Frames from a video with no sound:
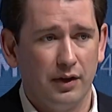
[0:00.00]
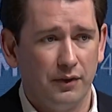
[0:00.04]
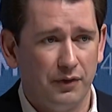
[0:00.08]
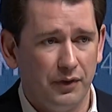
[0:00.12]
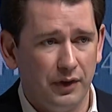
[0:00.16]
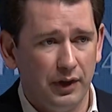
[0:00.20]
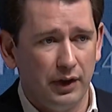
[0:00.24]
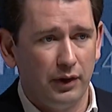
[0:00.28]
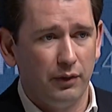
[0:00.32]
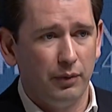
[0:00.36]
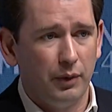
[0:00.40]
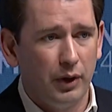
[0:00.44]
I
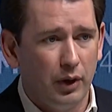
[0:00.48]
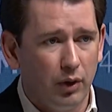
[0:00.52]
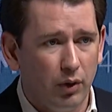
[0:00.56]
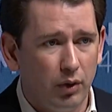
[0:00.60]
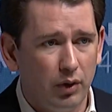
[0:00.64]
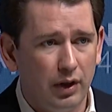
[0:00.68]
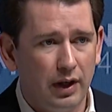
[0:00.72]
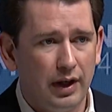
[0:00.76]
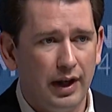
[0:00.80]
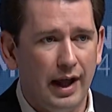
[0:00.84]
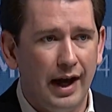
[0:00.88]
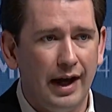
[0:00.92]
think we
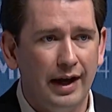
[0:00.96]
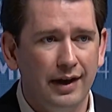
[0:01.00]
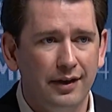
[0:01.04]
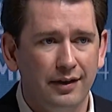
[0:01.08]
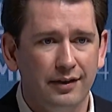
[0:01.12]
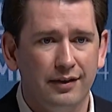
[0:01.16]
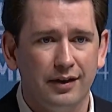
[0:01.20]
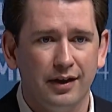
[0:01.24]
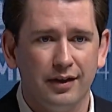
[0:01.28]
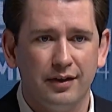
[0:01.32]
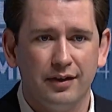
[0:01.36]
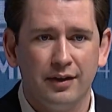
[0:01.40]
all
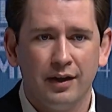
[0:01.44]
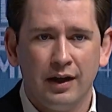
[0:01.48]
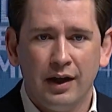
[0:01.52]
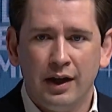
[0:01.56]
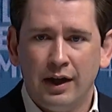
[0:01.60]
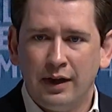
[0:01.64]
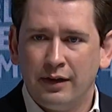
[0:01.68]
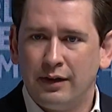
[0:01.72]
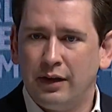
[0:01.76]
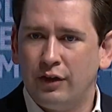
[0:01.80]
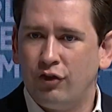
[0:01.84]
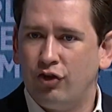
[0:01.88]
aligned that
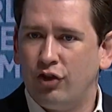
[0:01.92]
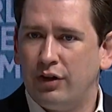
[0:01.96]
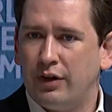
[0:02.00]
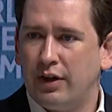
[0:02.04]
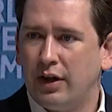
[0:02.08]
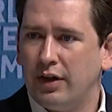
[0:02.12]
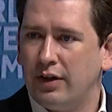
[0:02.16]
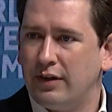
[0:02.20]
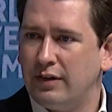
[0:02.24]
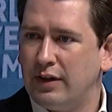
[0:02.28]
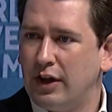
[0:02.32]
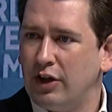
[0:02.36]

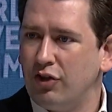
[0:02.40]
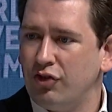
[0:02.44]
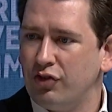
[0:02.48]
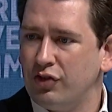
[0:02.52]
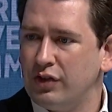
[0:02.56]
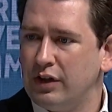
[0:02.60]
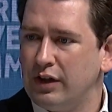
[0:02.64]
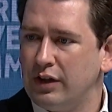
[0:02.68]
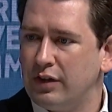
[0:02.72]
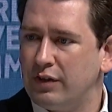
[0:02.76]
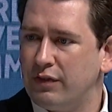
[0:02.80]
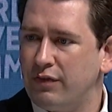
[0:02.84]

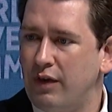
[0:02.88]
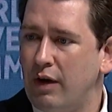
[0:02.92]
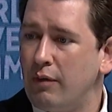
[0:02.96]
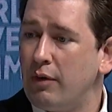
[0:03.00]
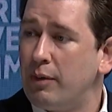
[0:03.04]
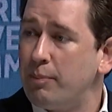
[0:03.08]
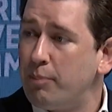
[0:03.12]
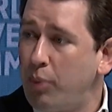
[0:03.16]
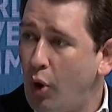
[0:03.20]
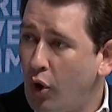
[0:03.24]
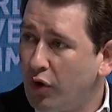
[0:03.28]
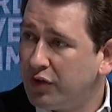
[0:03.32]
digitalization is
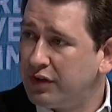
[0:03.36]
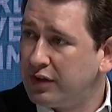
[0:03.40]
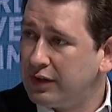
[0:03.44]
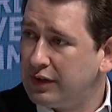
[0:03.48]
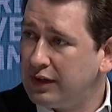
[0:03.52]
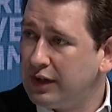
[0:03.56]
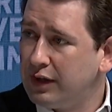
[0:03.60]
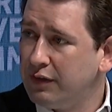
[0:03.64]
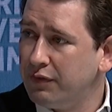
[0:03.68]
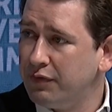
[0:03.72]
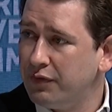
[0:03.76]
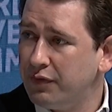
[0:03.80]
very
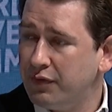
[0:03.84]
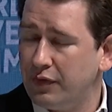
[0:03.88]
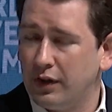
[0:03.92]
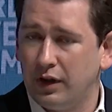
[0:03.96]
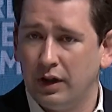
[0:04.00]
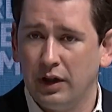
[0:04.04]
positive.